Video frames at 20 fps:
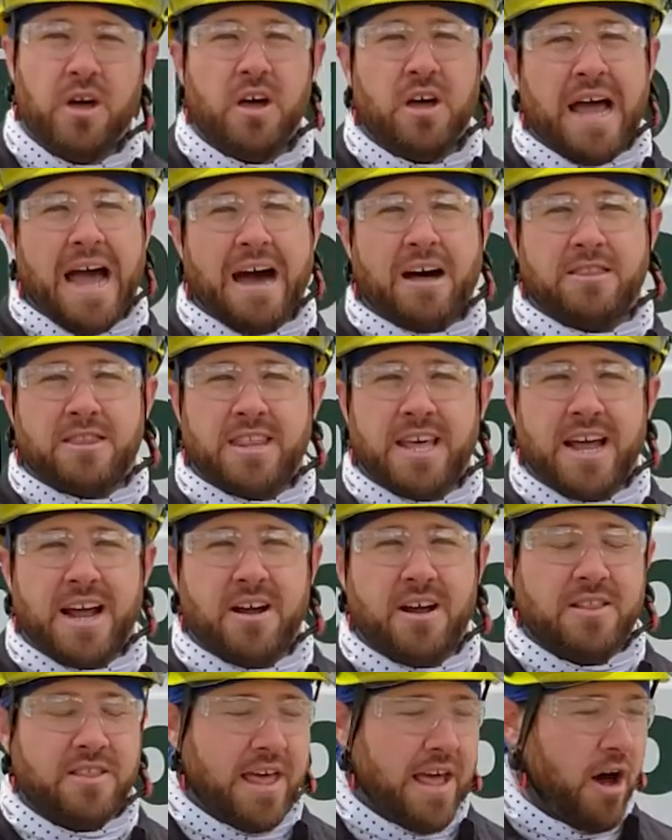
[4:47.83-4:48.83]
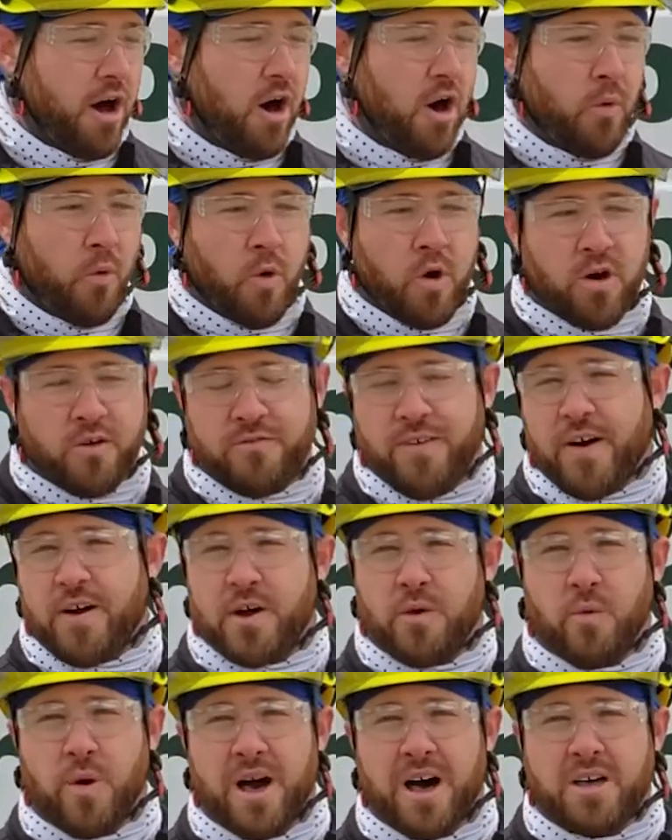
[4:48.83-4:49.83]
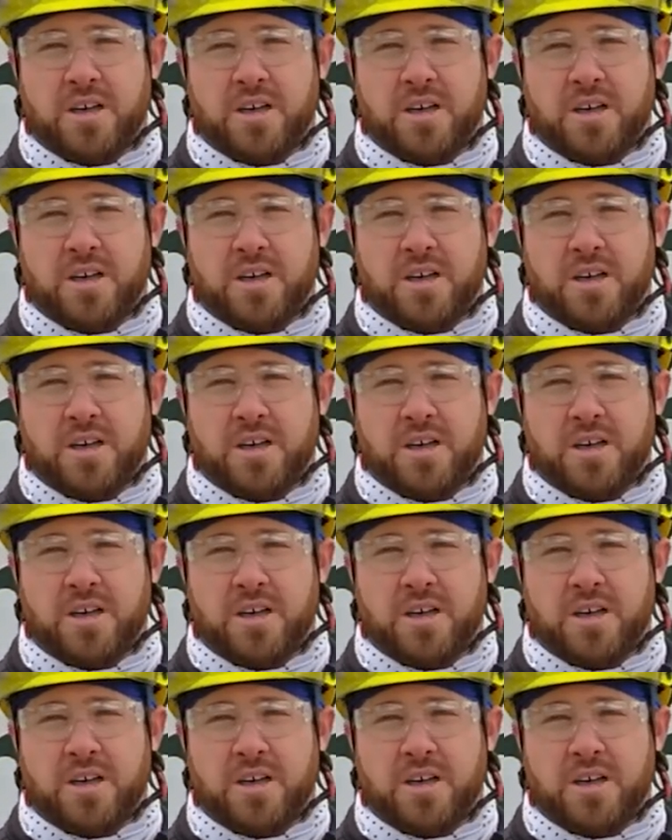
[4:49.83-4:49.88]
out there, and they all work very well.